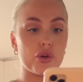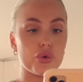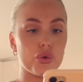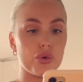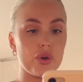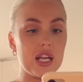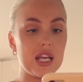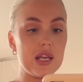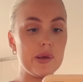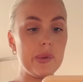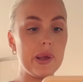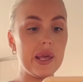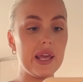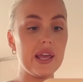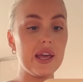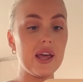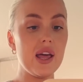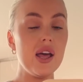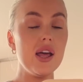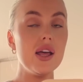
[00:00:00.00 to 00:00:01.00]

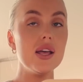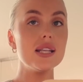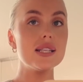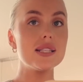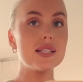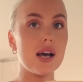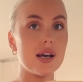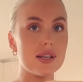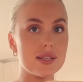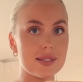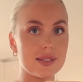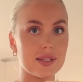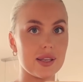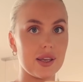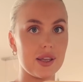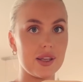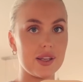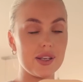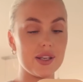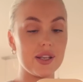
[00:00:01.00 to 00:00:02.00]
creamy
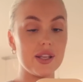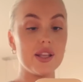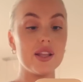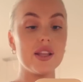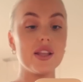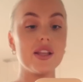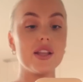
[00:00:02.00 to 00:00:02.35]
Tuscan